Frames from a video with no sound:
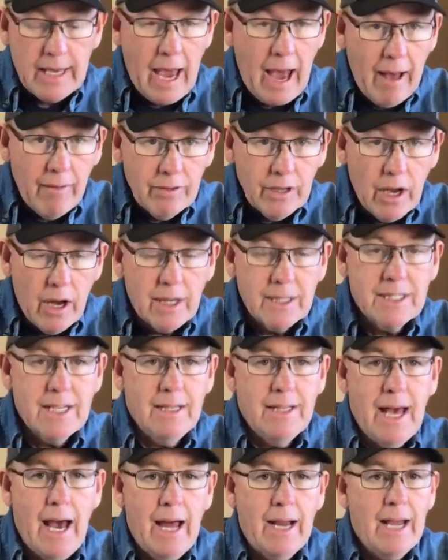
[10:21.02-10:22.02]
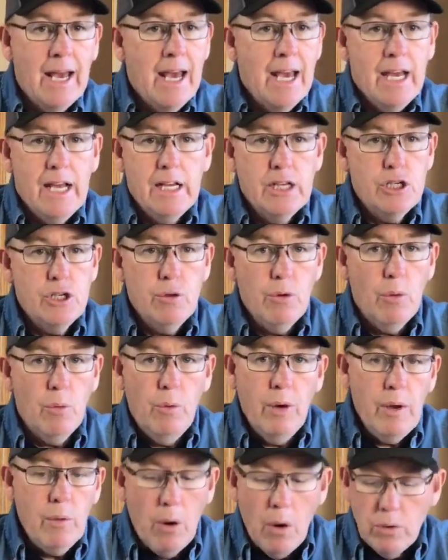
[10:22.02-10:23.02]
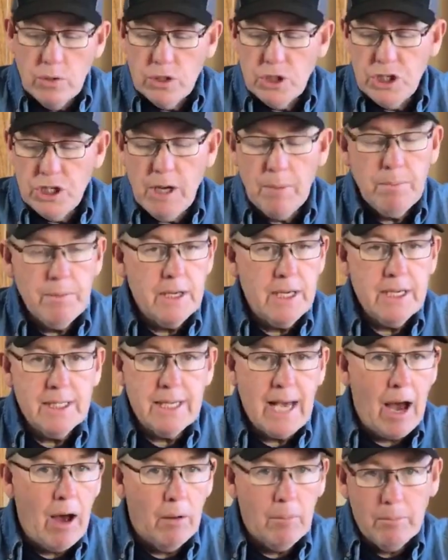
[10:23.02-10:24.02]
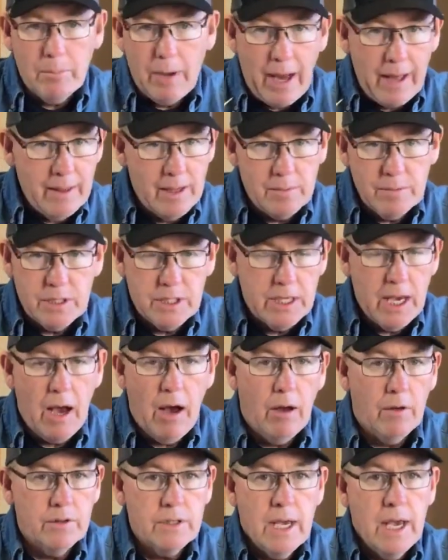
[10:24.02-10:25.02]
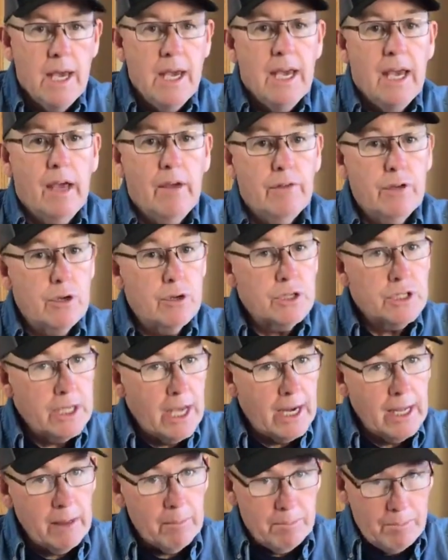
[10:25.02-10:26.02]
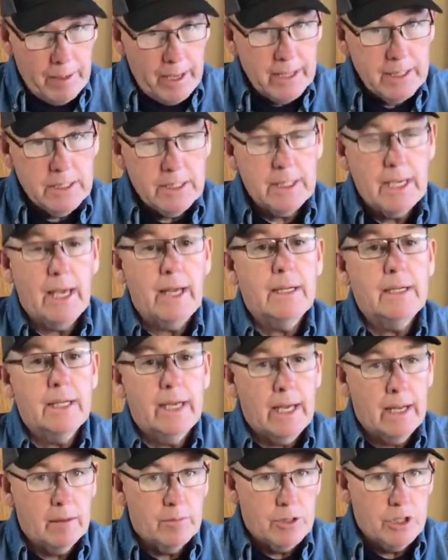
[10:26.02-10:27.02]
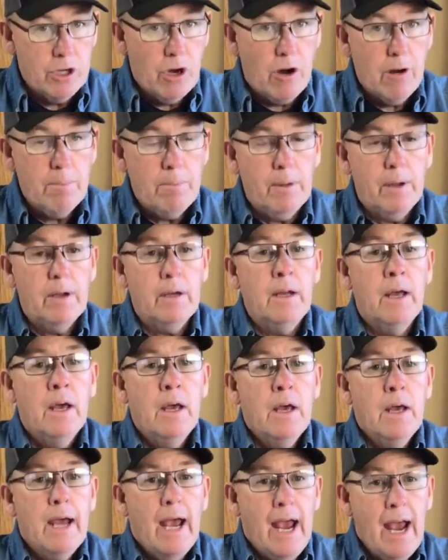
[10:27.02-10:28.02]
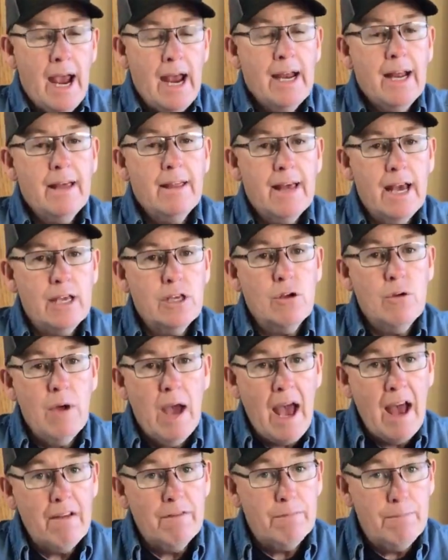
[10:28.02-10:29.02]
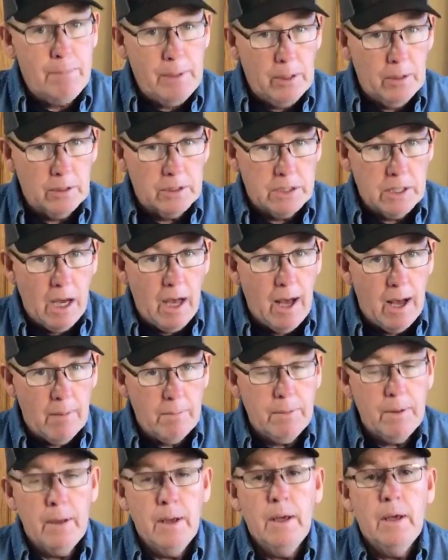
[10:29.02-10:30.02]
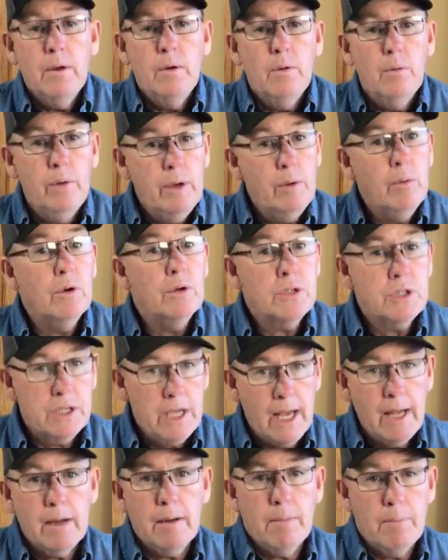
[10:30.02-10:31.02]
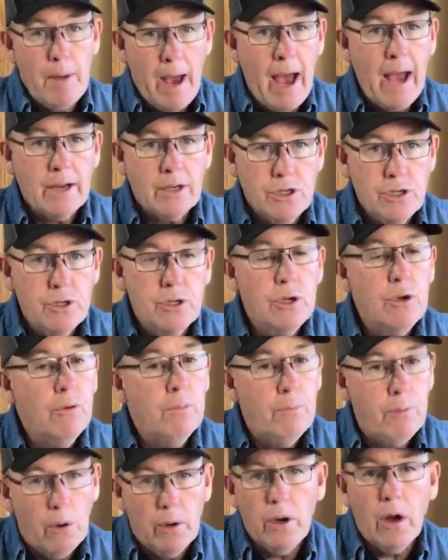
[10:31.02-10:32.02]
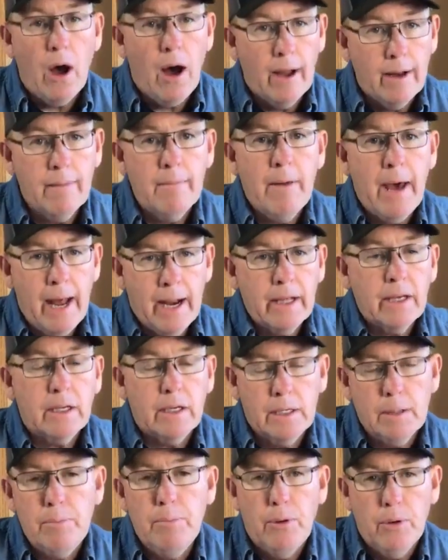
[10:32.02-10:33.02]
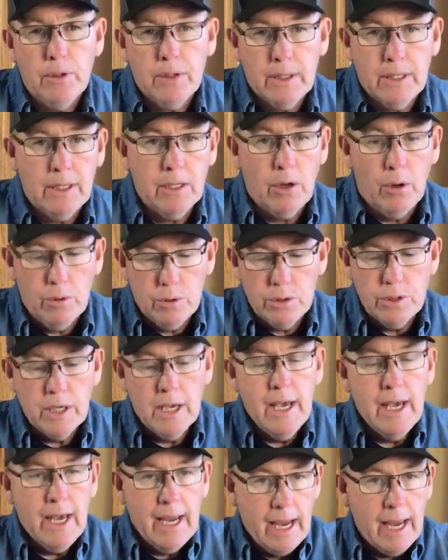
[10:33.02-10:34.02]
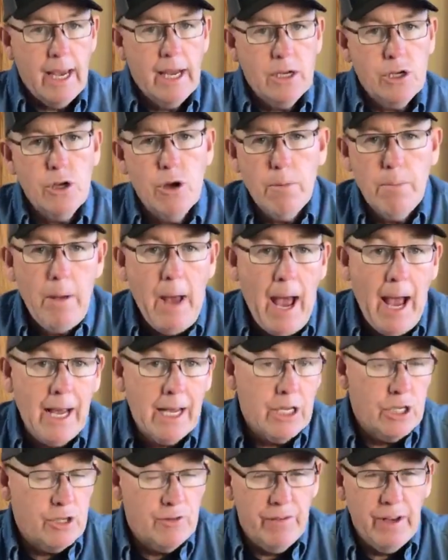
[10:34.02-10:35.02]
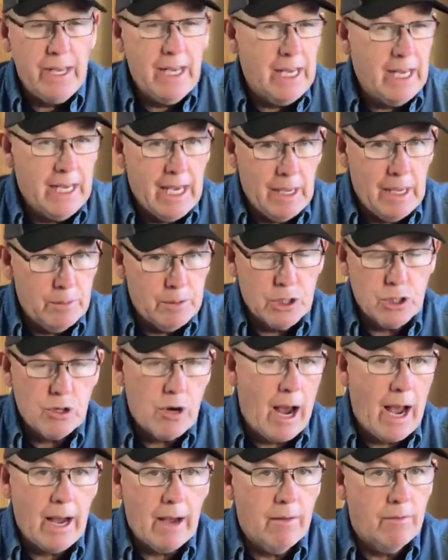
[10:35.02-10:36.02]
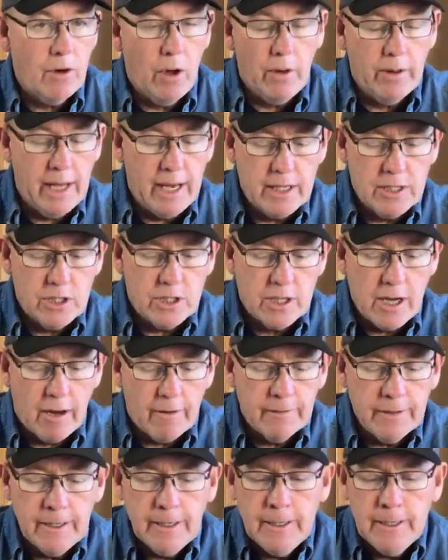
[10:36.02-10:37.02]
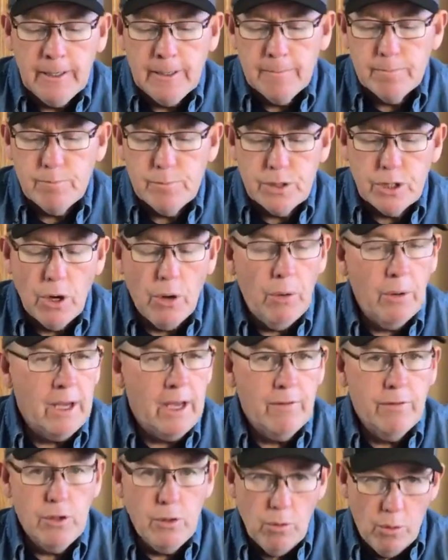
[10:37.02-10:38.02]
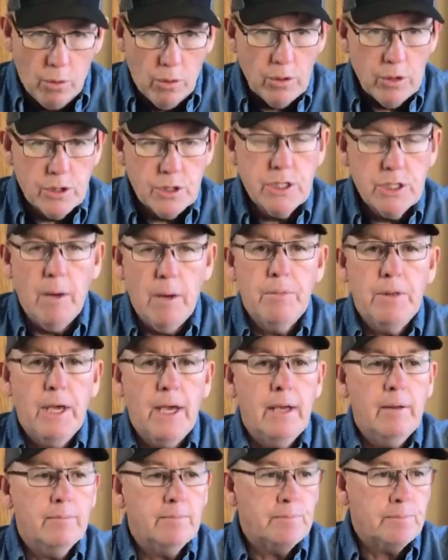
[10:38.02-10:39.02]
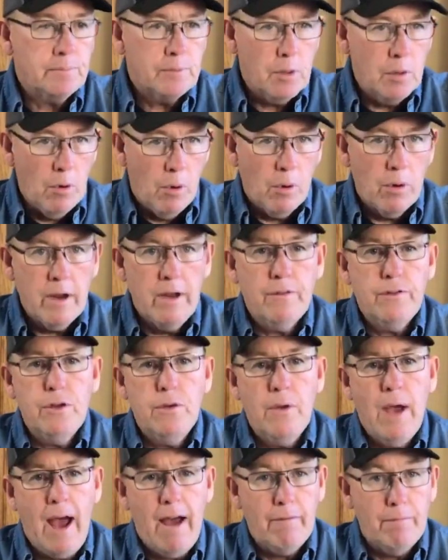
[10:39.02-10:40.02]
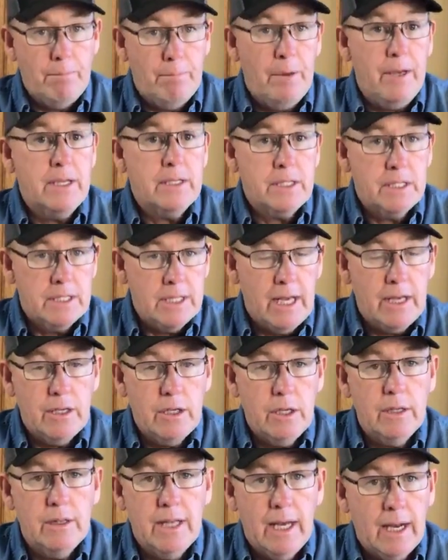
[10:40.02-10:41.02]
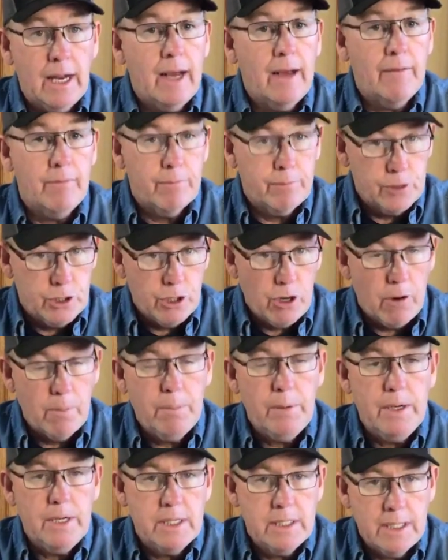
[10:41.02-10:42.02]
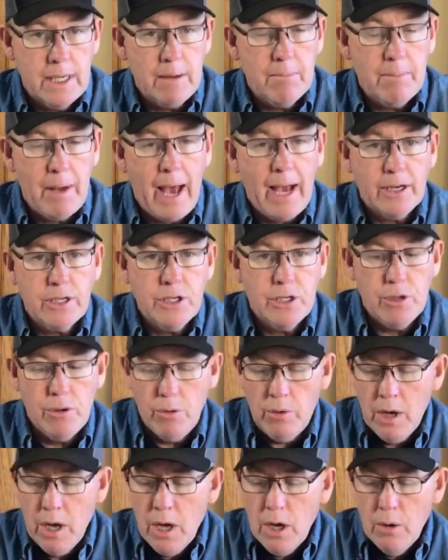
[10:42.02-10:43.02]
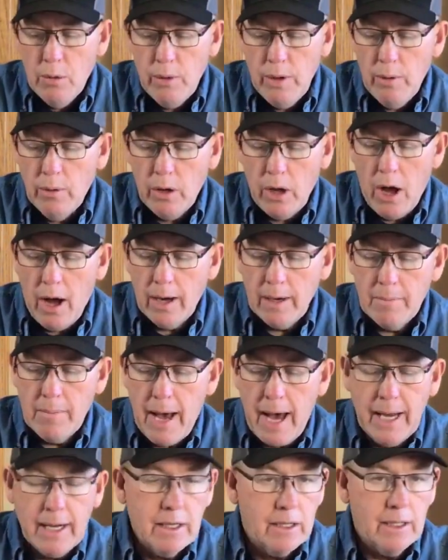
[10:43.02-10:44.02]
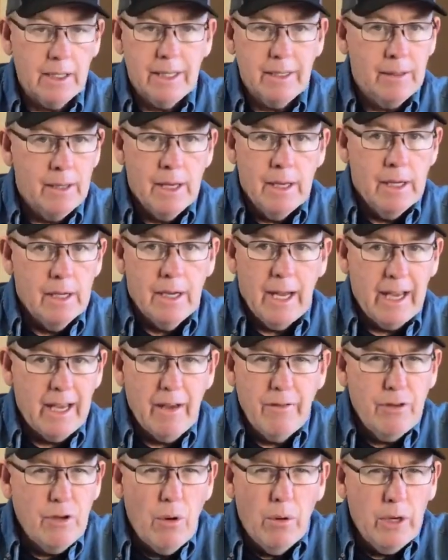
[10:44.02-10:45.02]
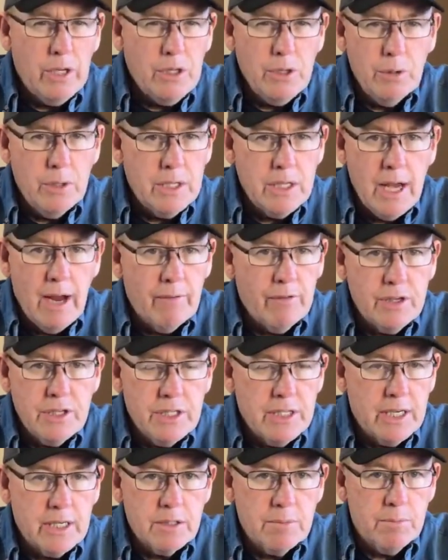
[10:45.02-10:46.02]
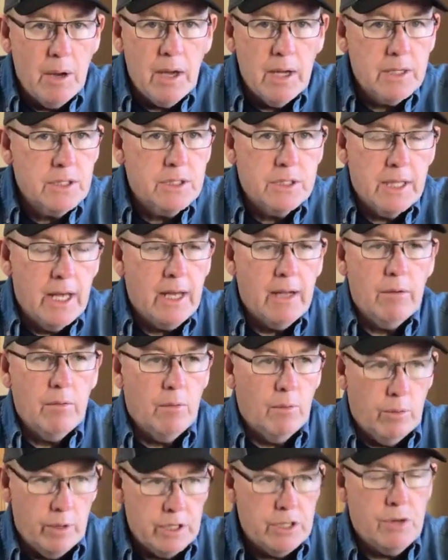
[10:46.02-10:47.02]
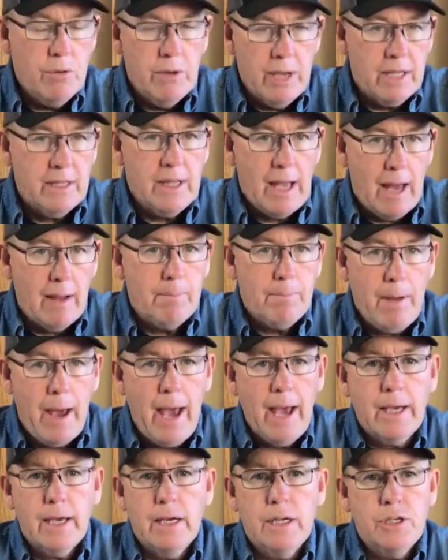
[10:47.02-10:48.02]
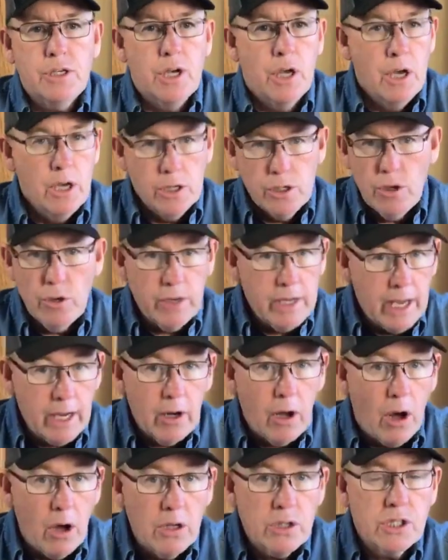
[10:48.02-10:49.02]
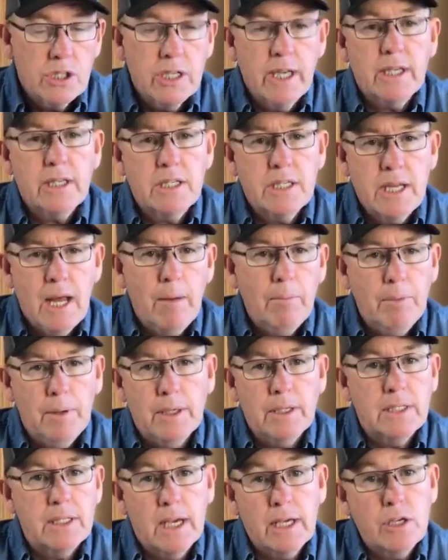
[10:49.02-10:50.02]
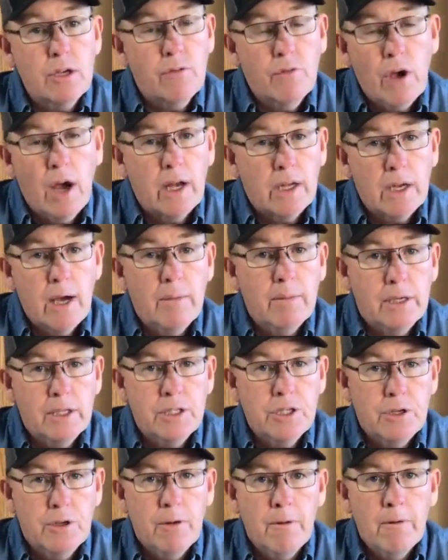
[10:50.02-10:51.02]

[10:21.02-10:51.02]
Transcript: a caveat to that is you we won't ship these out by themselves. If you're sending bits in to get them sharpened, any that you have built up, we will send back to you, put automatically, put those in your package. Vicki keeps track of all that stuff. So if you order something, or if you have bits that you, that I've sharpened and send back to you, we will automatically, like if you only do it every six months, then when you get that package, you'll get all six templates that you've got coming